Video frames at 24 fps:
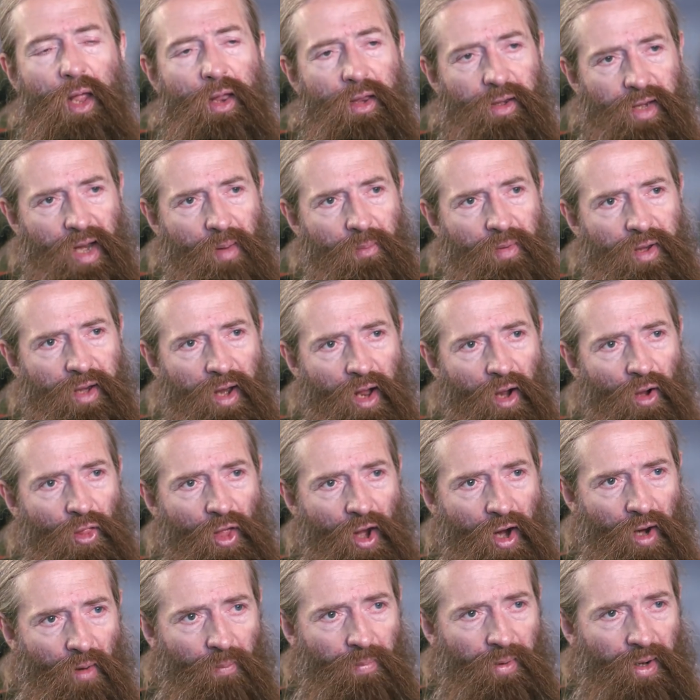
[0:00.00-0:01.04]
Stem cell
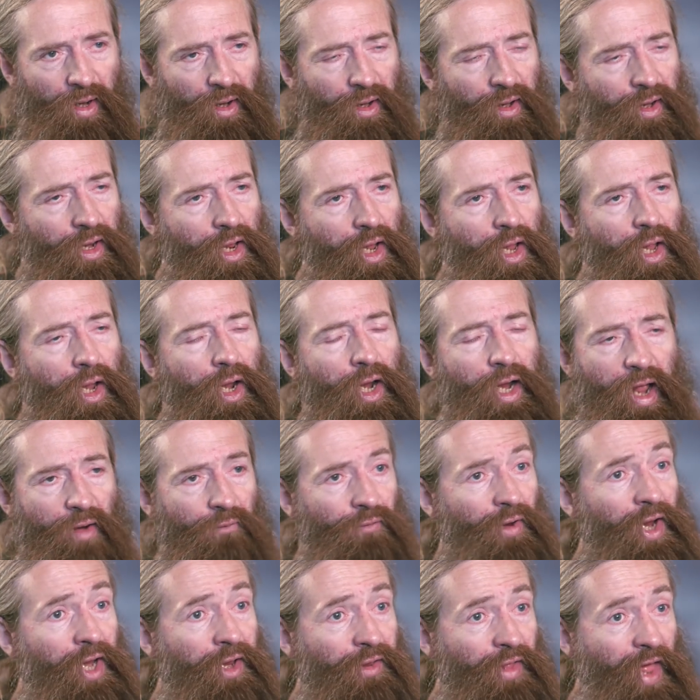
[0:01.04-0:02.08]
therapies
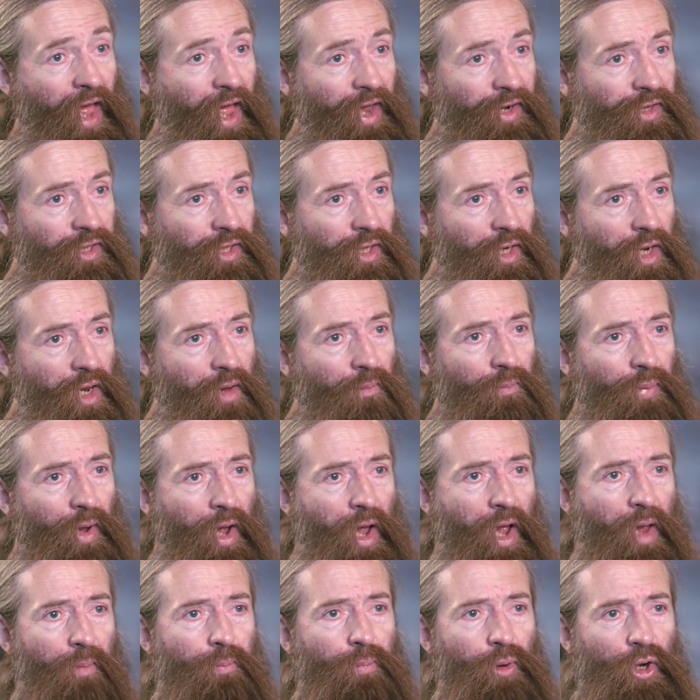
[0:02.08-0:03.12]
can fix that
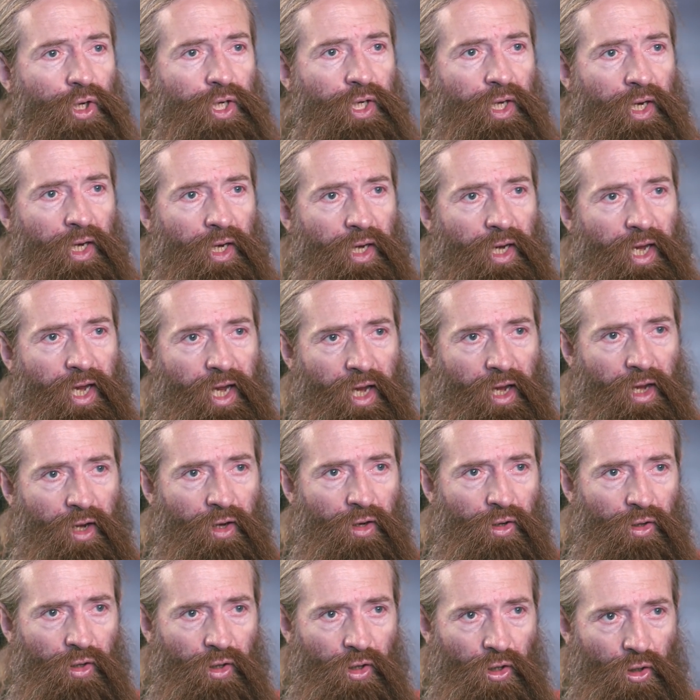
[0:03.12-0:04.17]
by putting
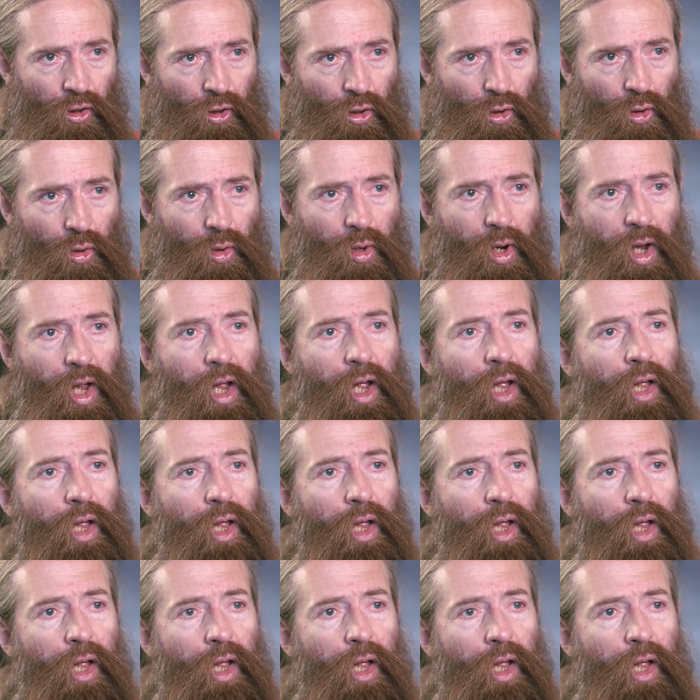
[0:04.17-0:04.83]
in new